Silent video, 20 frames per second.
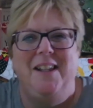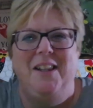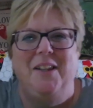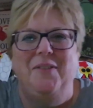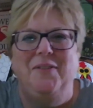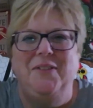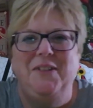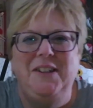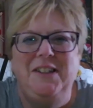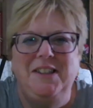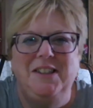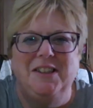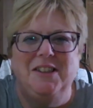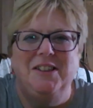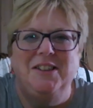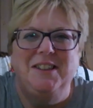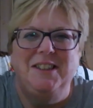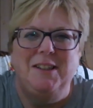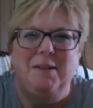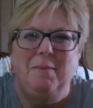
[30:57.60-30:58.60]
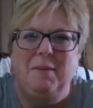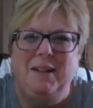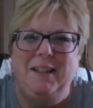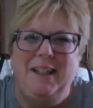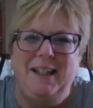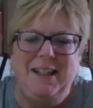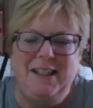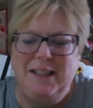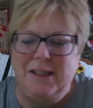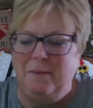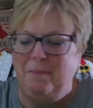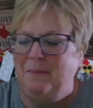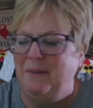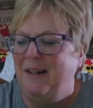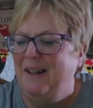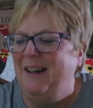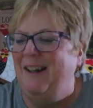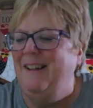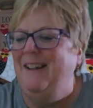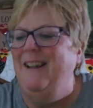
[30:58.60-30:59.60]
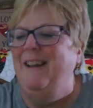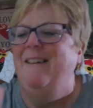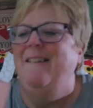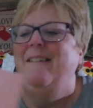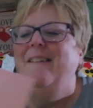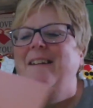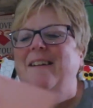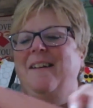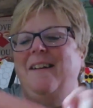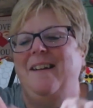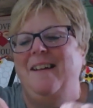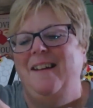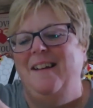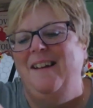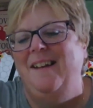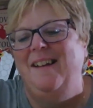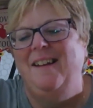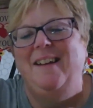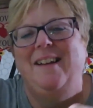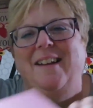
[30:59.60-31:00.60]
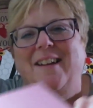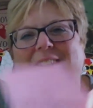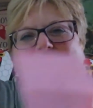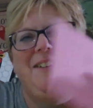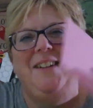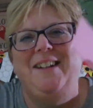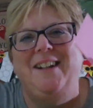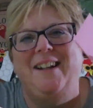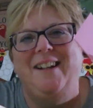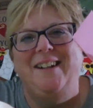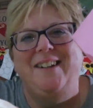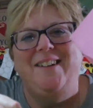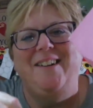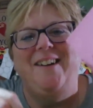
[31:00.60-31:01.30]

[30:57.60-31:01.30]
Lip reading: the freezer, some of Nate's bread. We got a